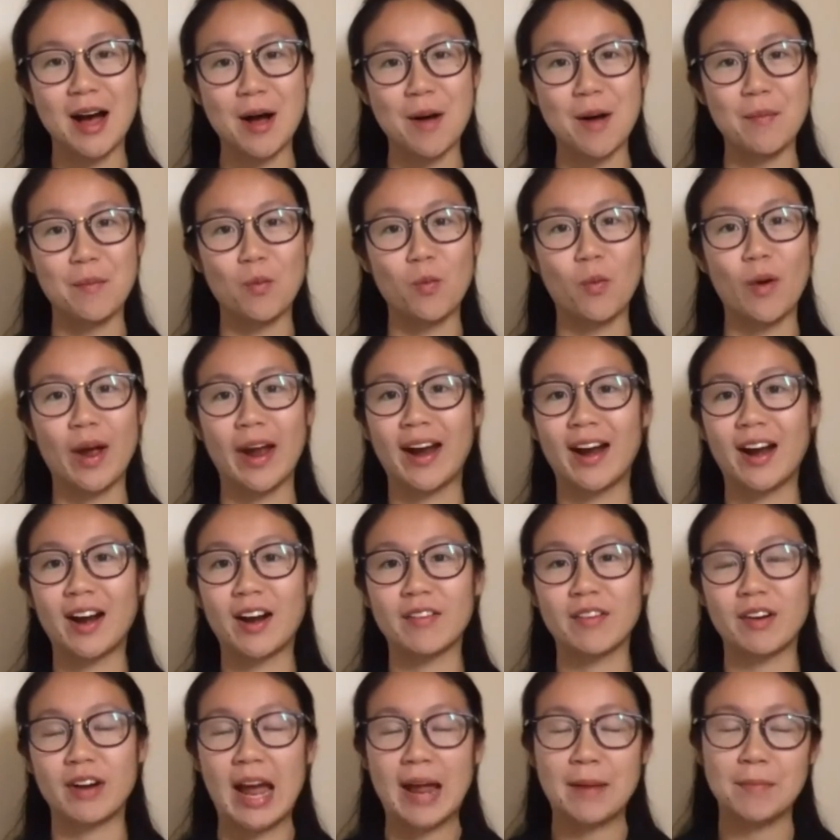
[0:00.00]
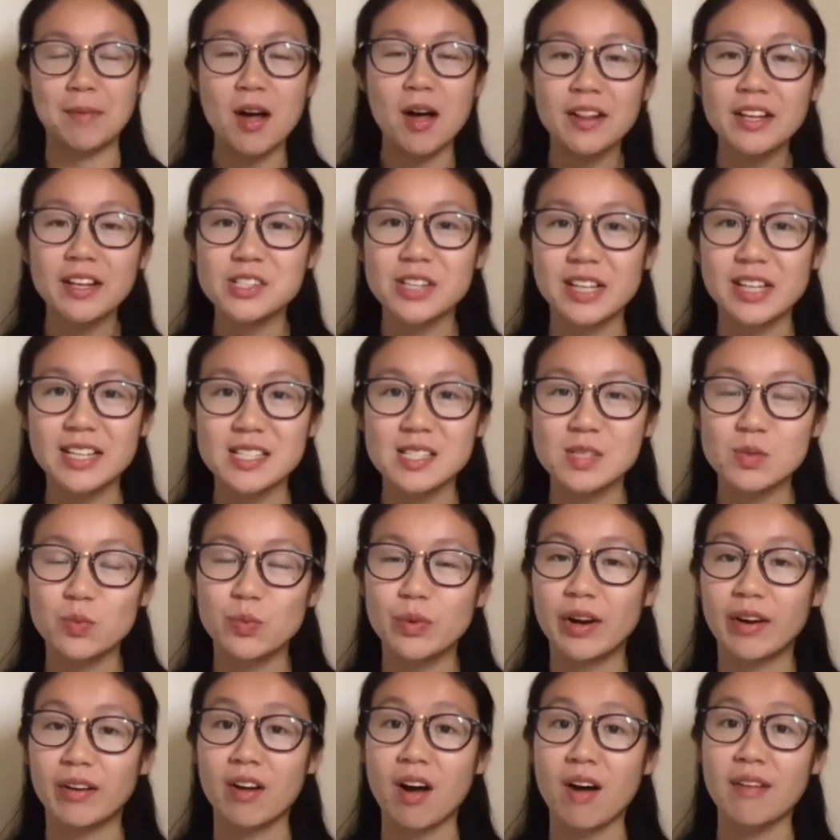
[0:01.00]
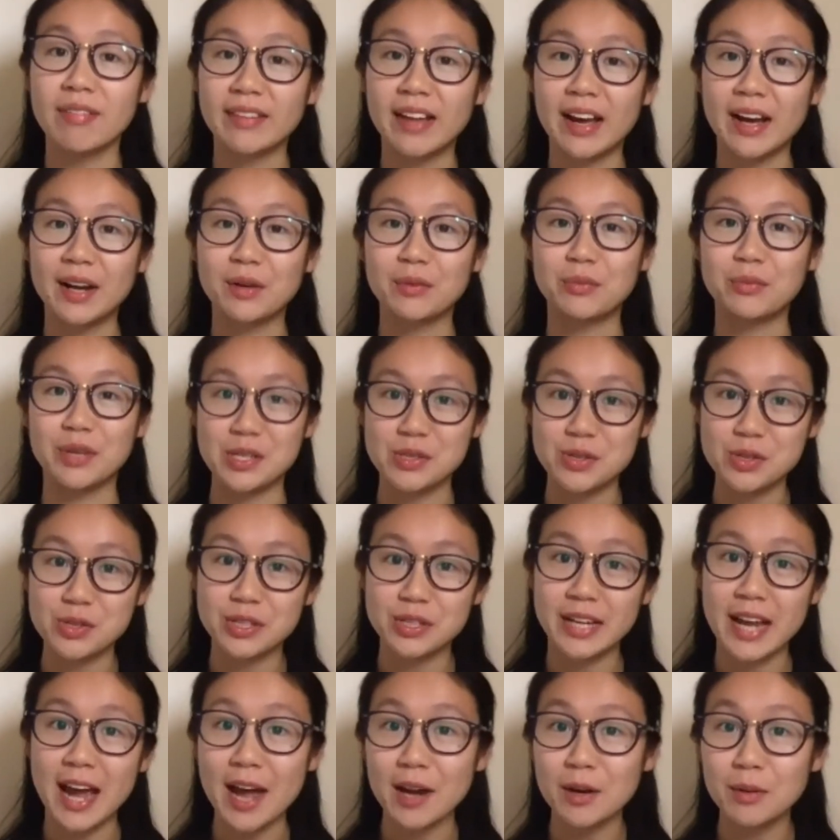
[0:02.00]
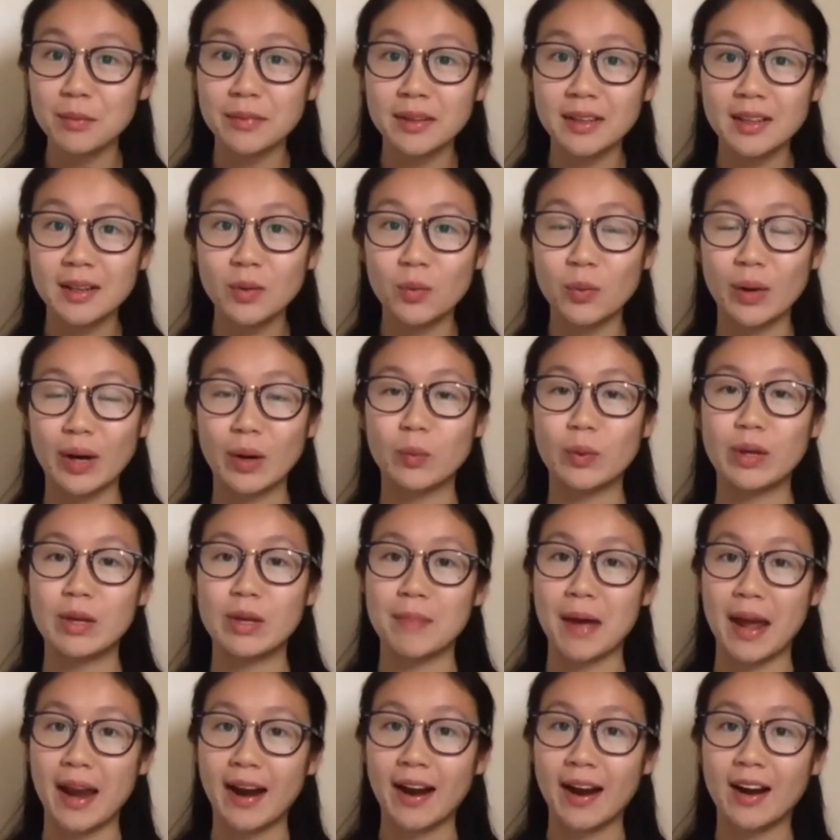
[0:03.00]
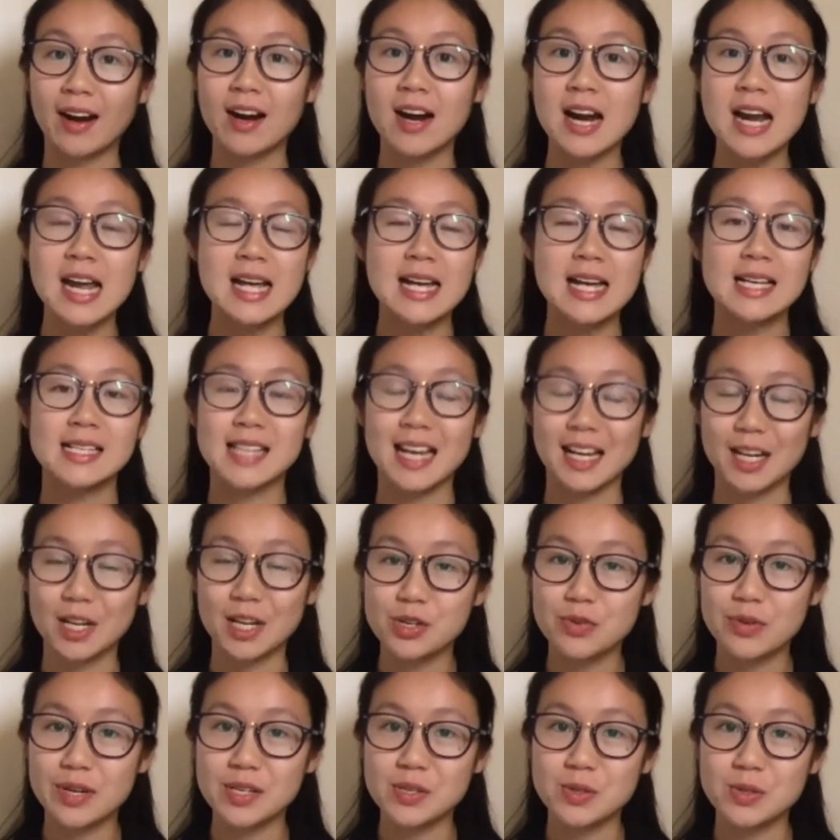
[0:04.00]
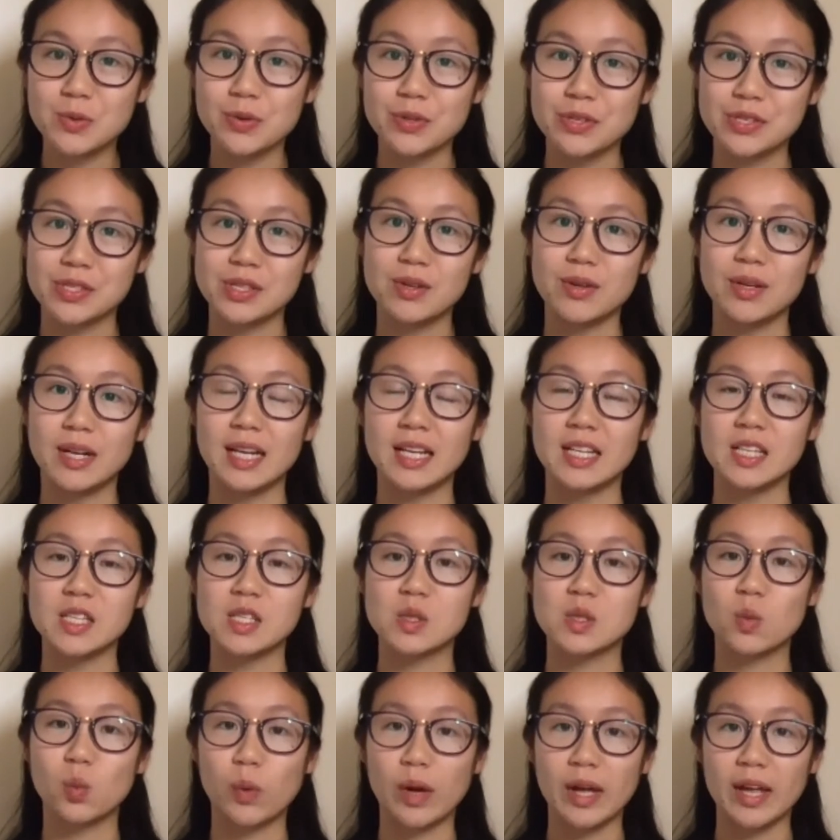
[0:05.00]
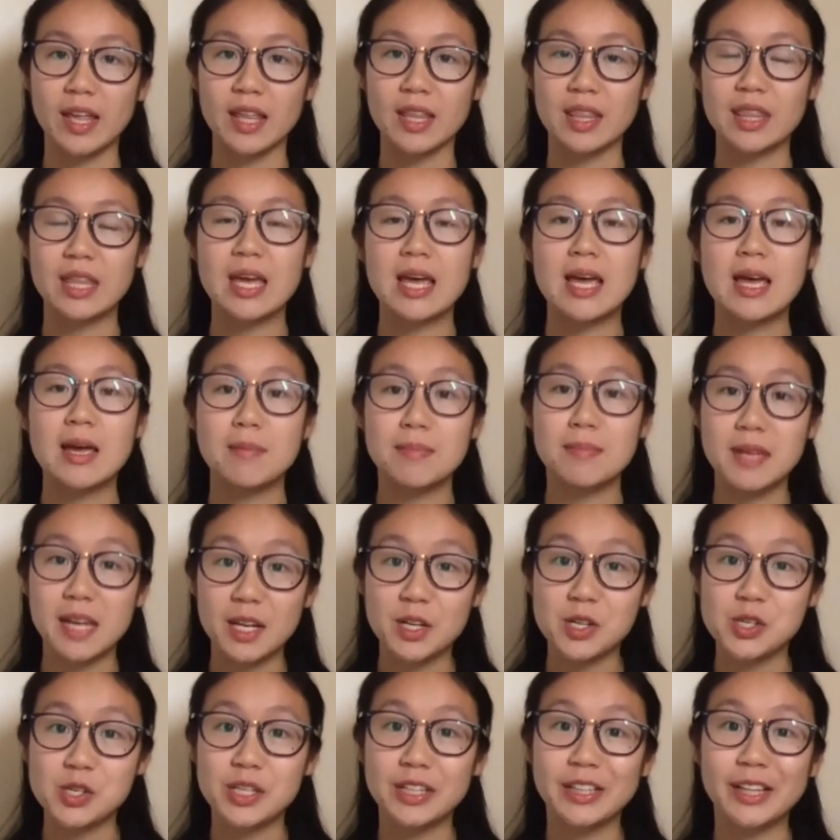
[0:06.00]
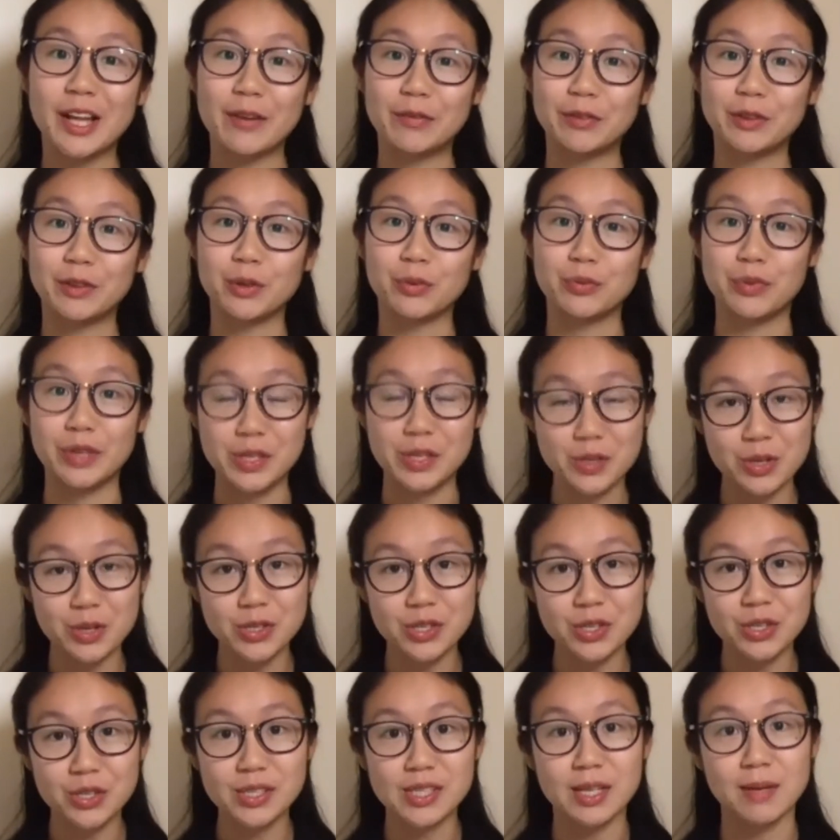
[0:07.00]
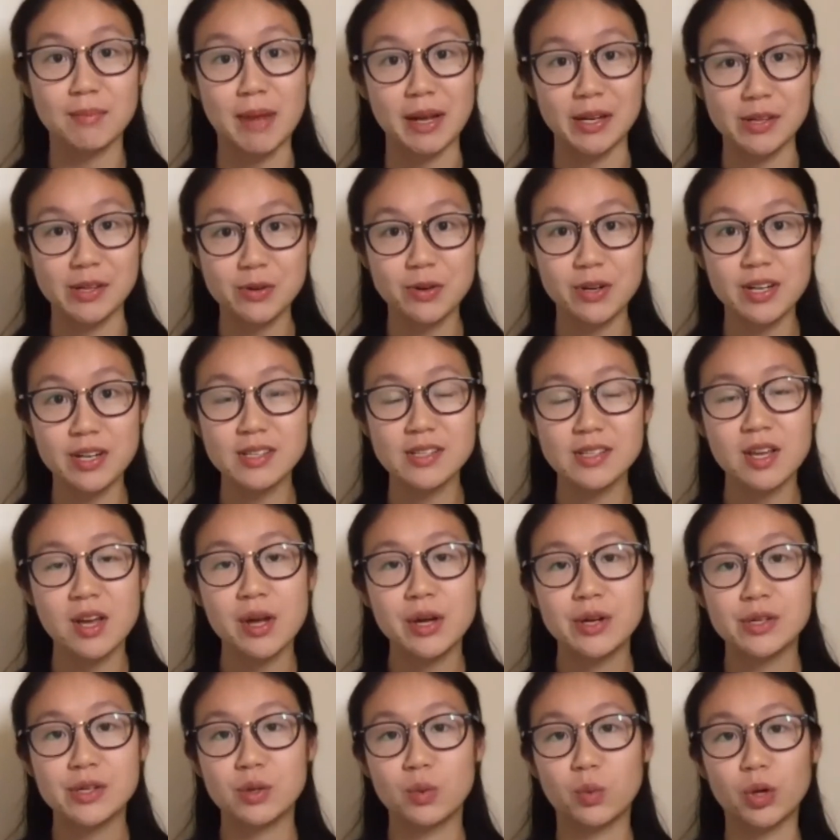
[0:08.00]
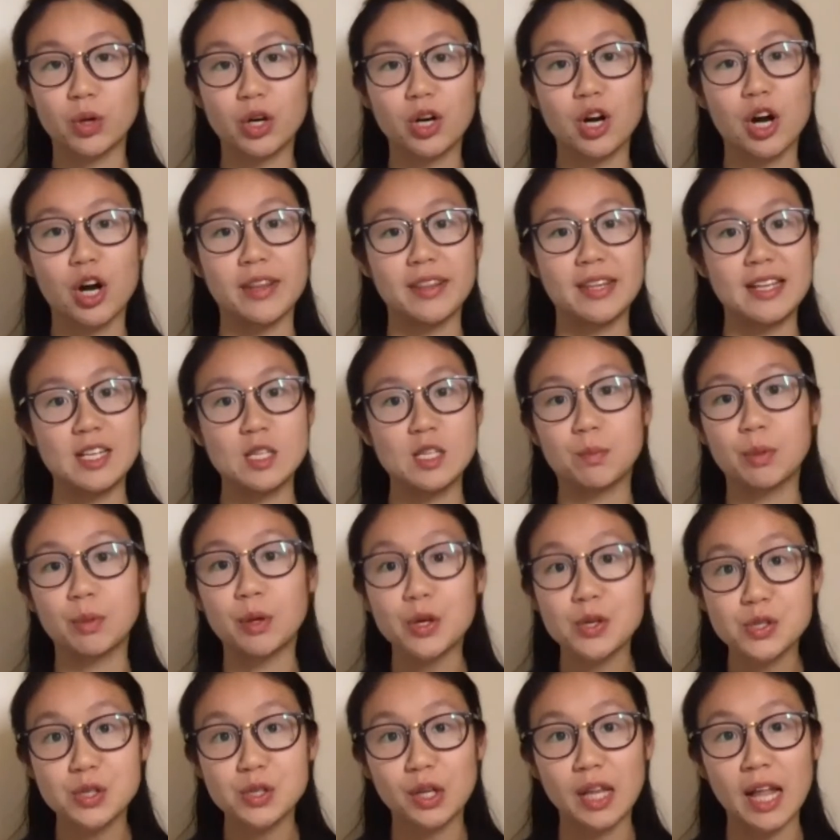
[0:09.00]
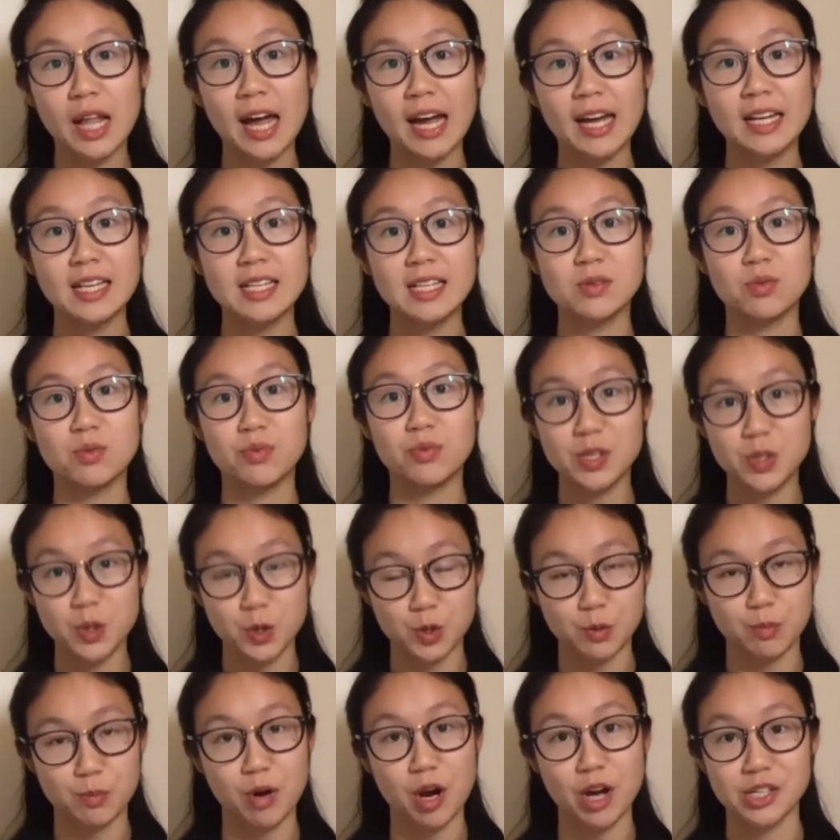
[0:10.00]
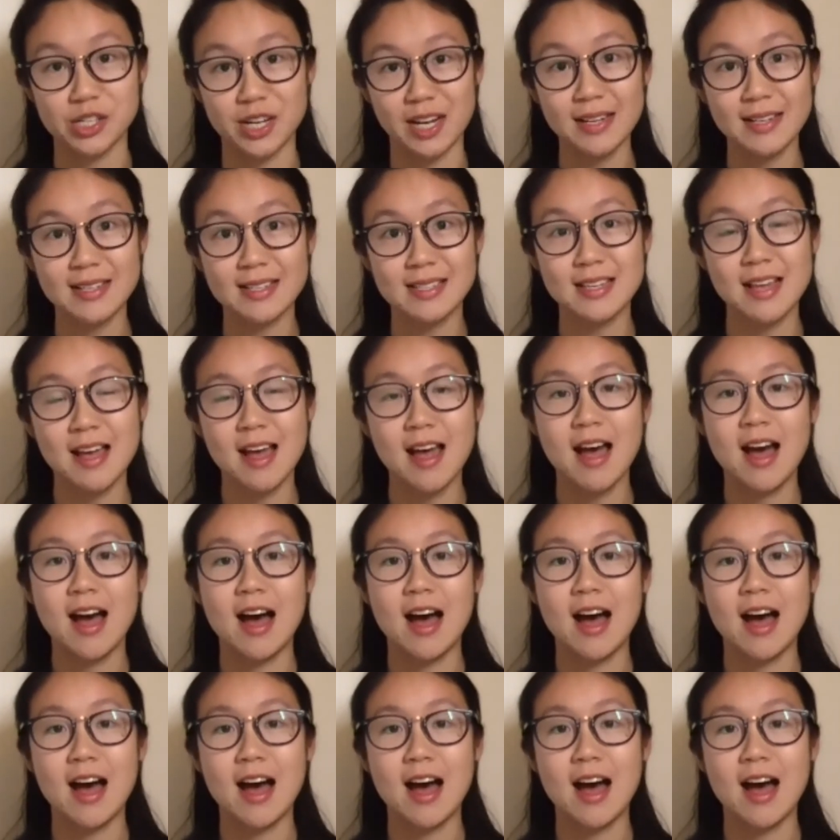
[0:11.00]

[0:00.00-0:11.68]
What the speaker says: where at Polygens, we are an online research academy where we pair secondary school students with PhD level researchers and mentors to work on these personalized research projects